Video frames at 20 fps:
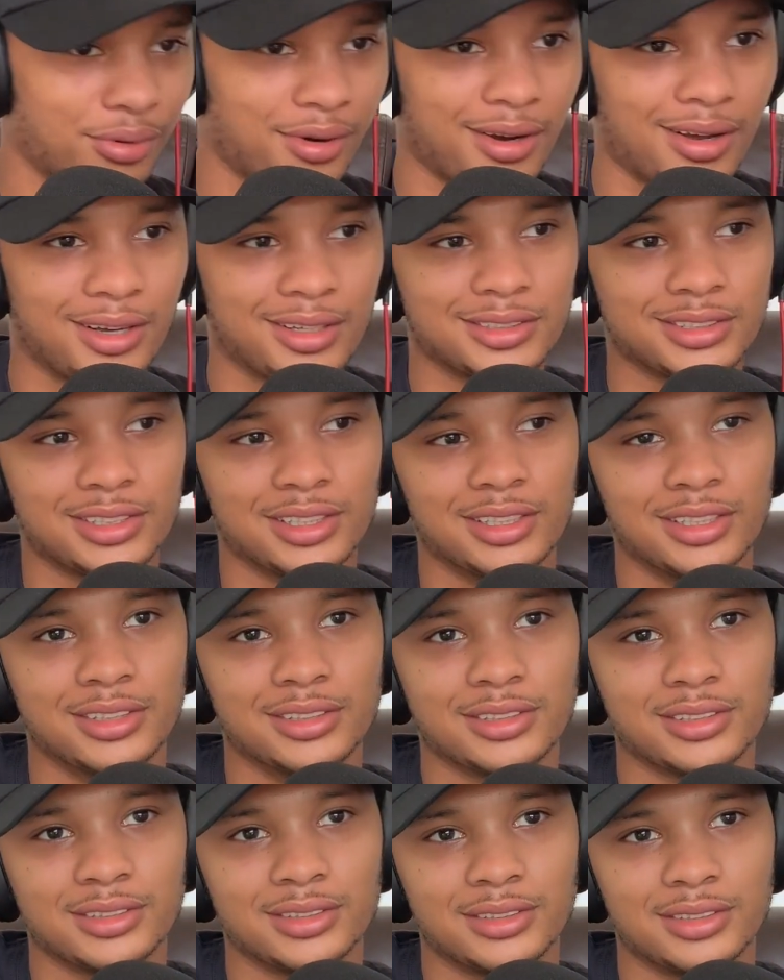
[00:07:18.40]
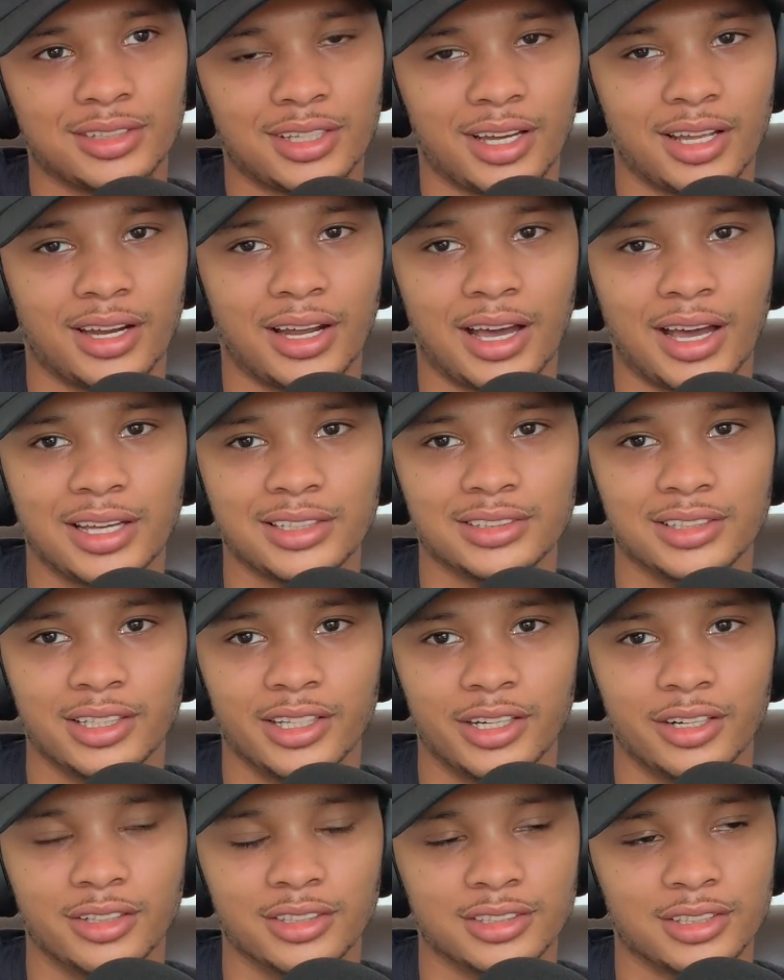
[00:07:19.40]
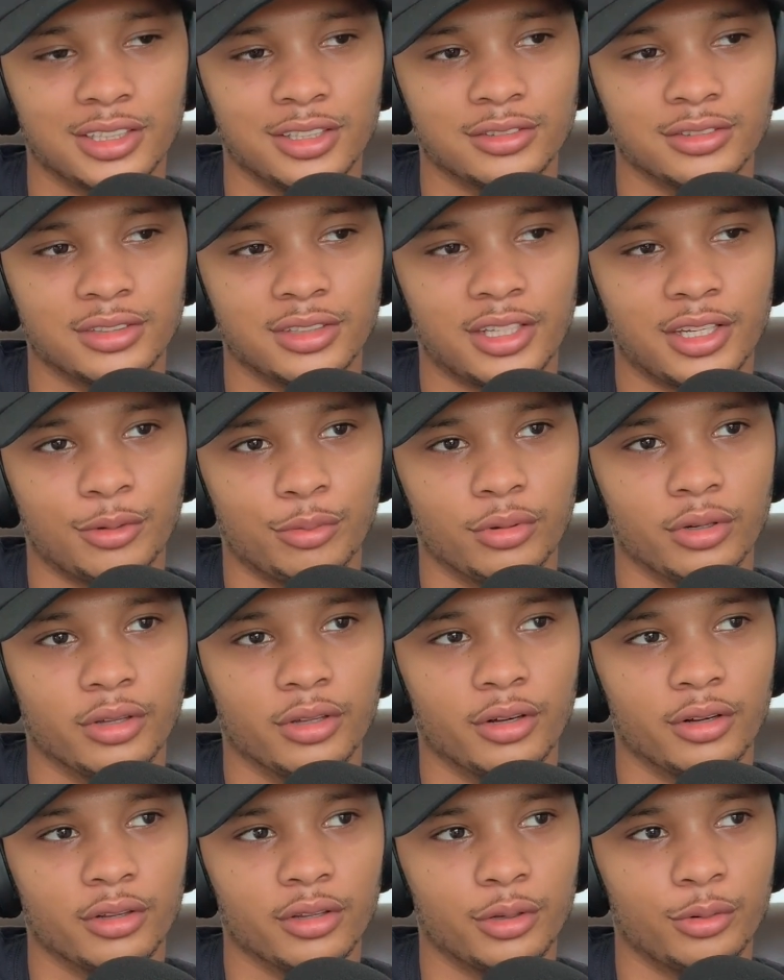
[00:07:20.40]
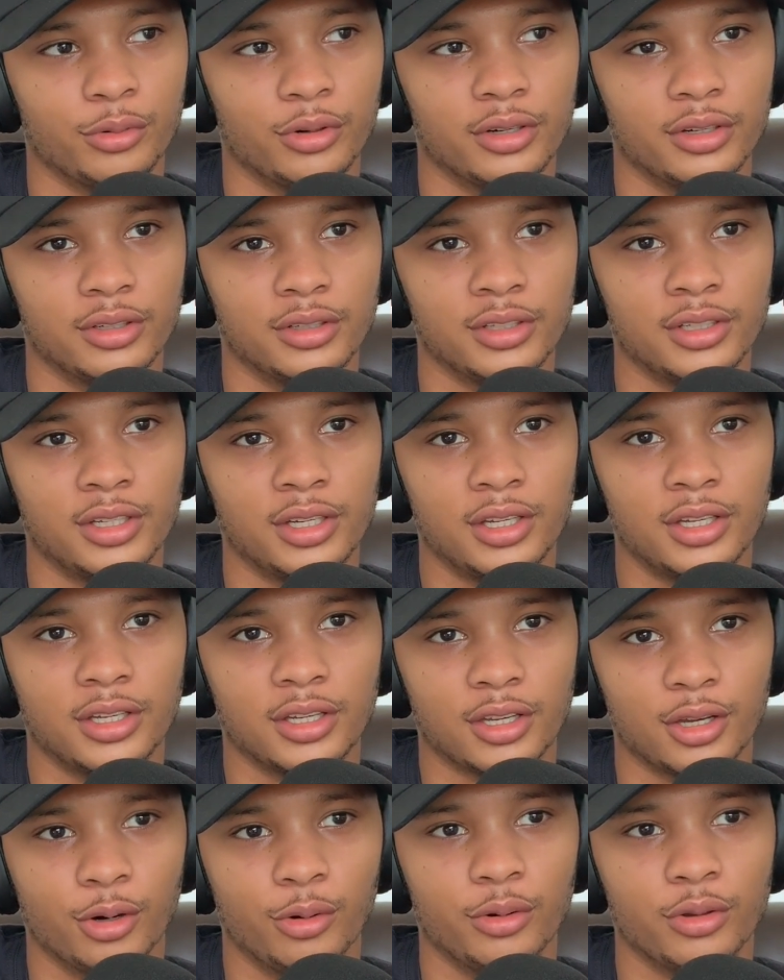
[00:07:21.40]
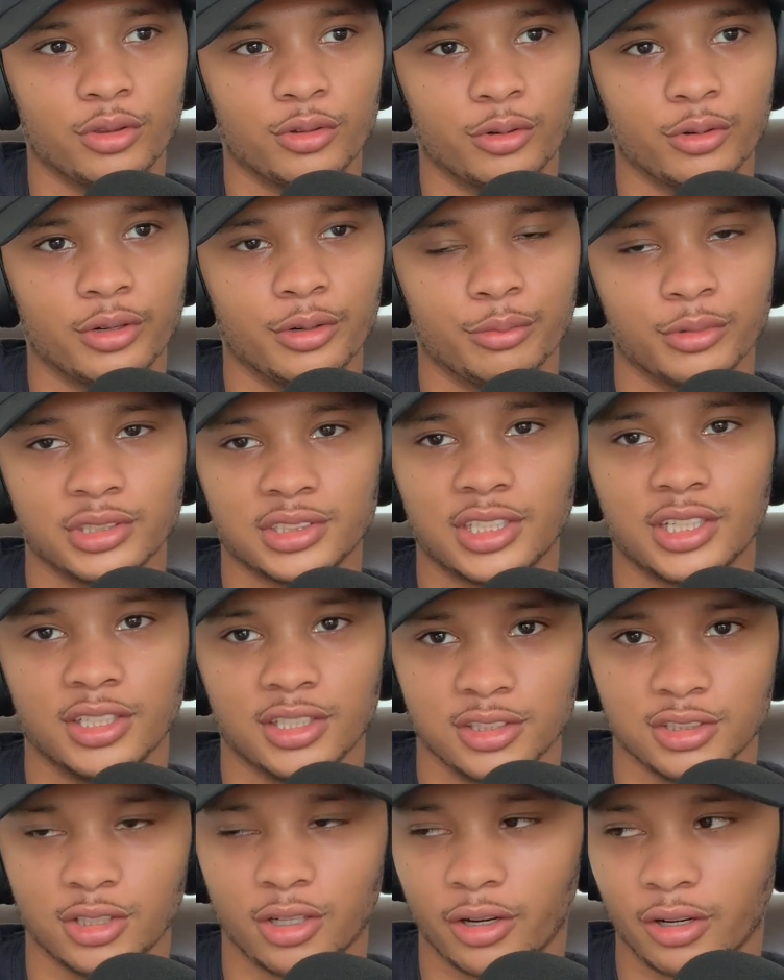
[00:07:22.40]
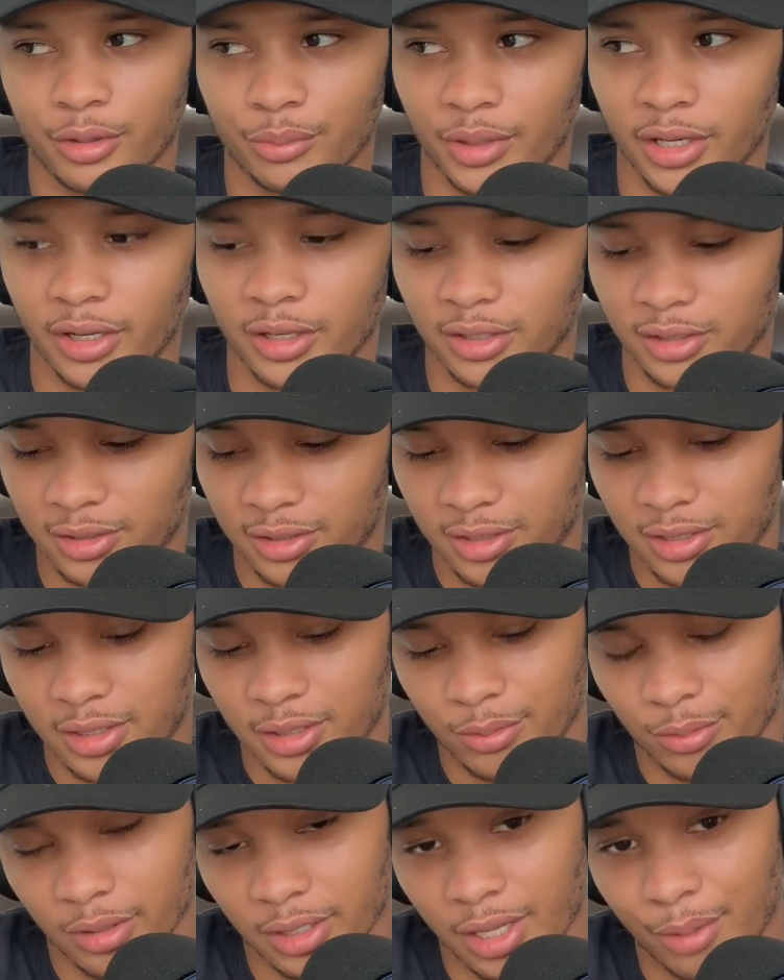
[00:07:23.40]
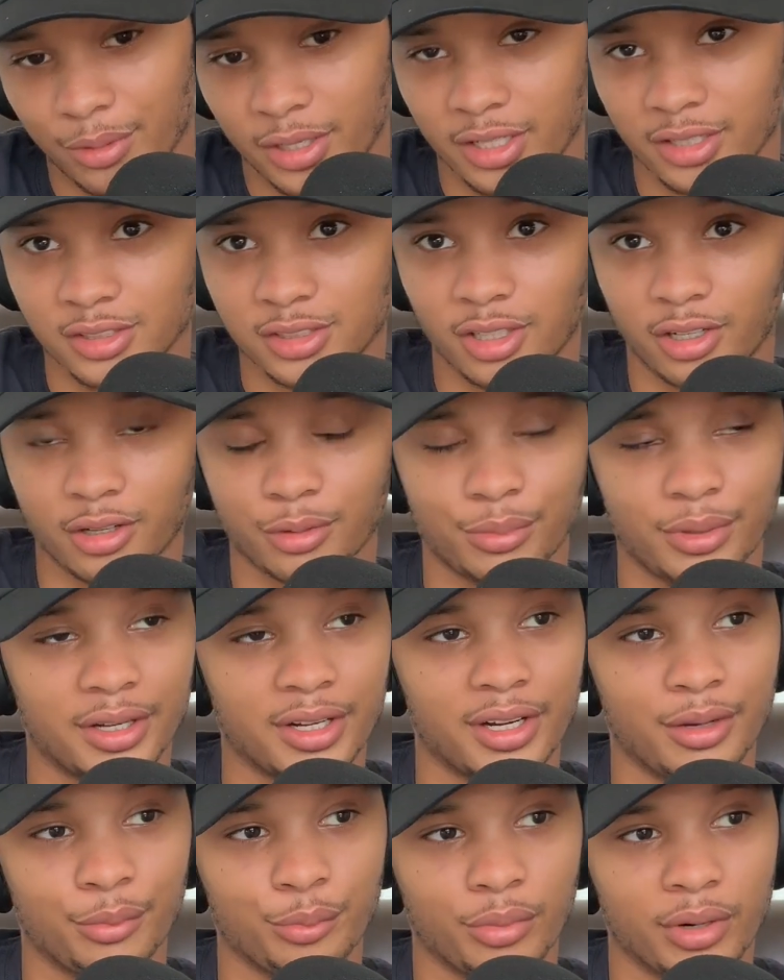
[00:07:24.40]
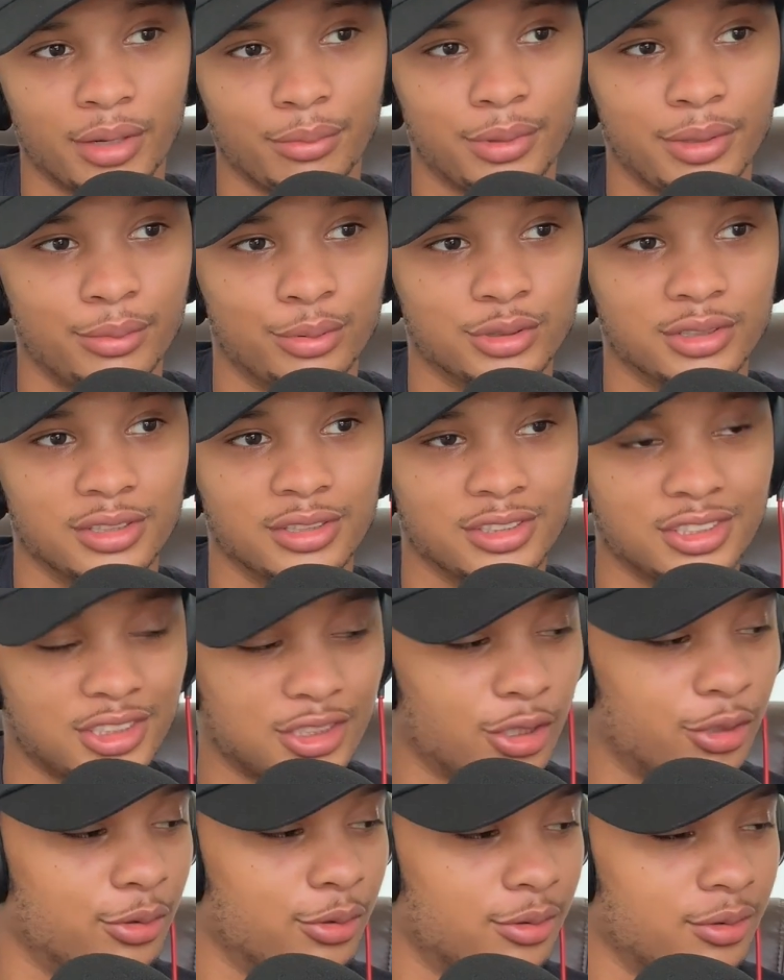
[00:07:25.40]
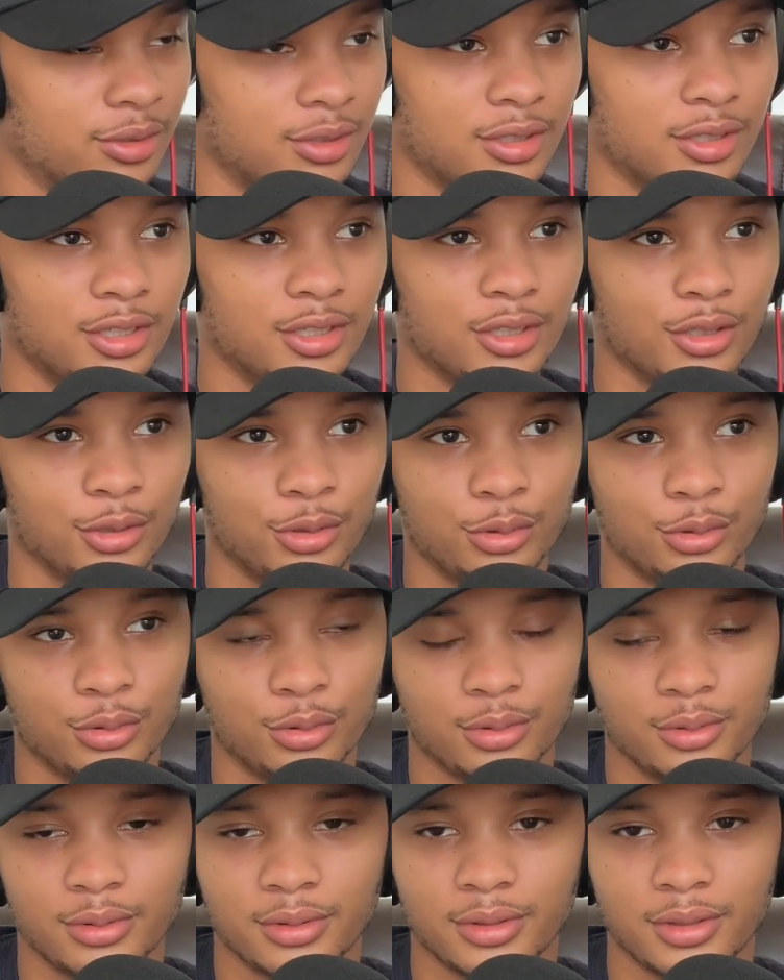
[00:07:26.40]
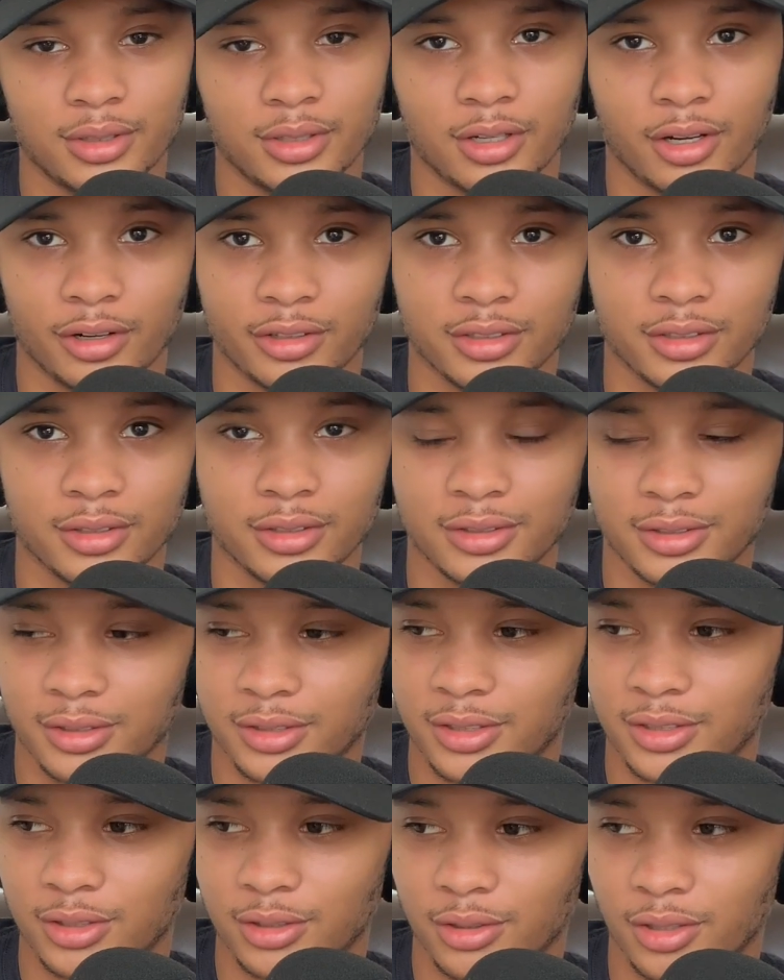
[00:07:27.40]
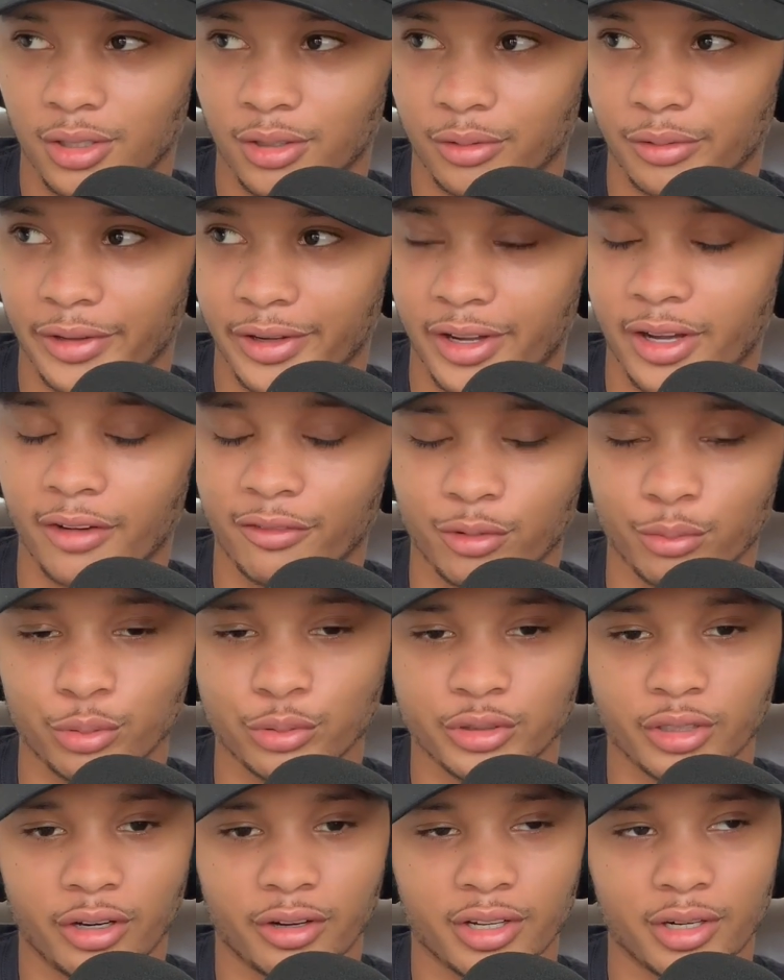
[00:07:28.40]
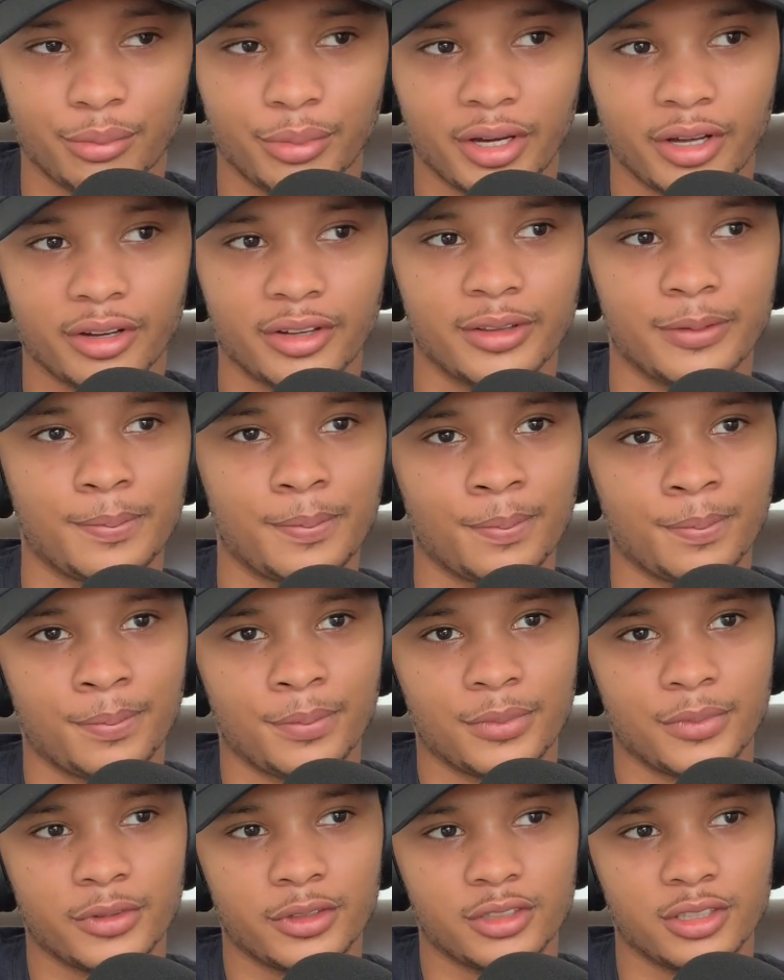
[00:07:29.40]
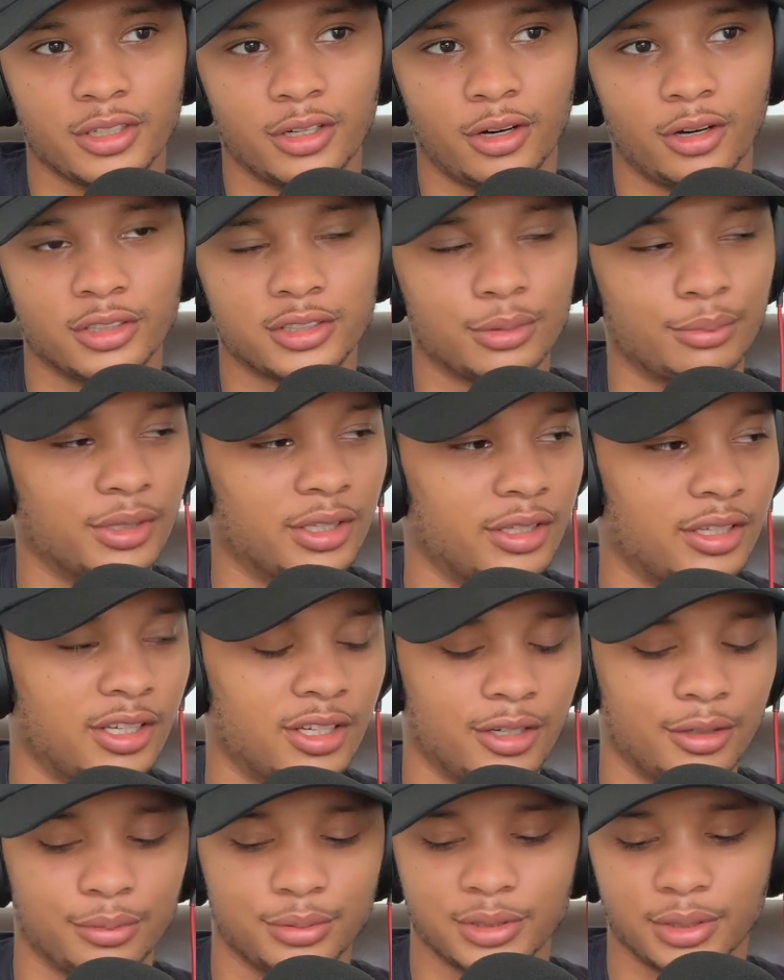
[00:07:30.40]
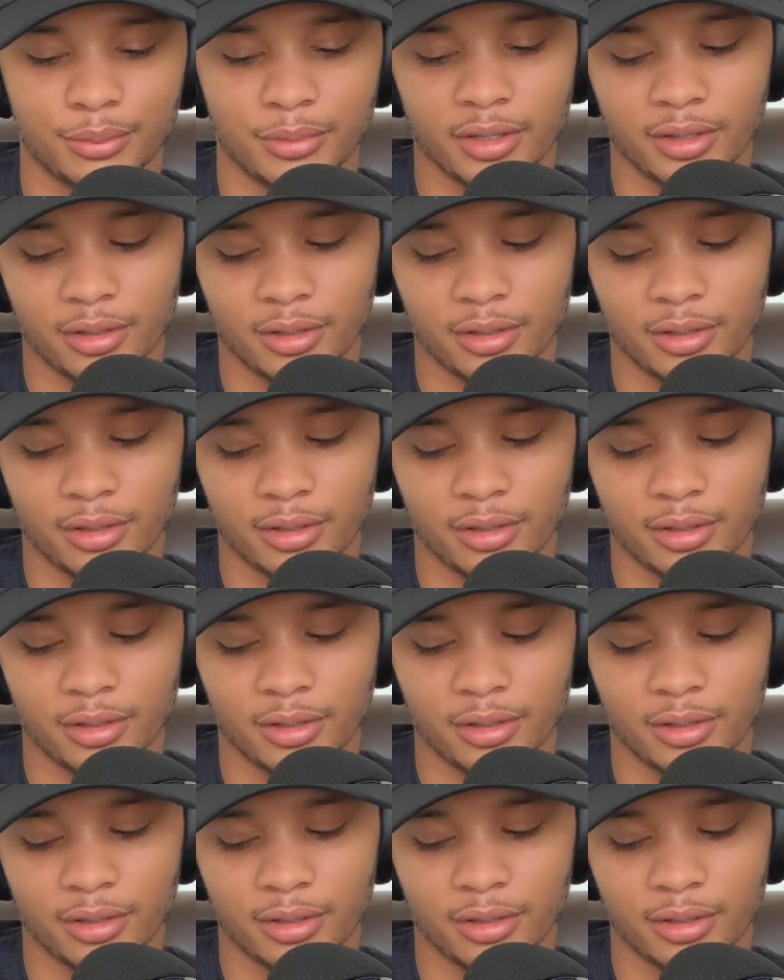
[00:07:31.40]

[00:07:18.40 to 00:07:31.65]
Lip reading: process, kind of isolate ourselves and think we're the only one going through it and we're scared to talk about it. Well, I'm here to talk about it. I'm bringing people to the show who aren't, they're comfortable talking about it to ultimately help some